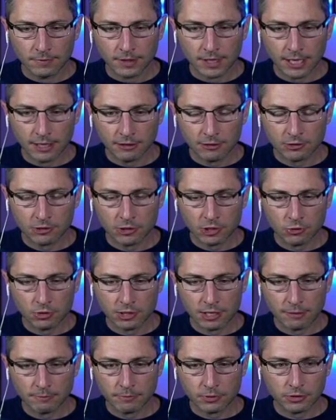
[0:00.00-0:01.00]
Okay, there's no
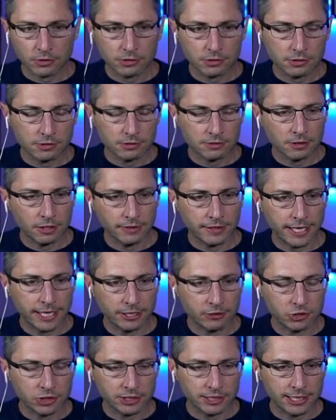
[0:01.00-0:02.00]
numbers on the
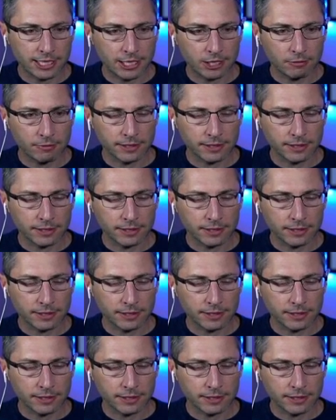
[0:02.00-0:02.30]
energy scale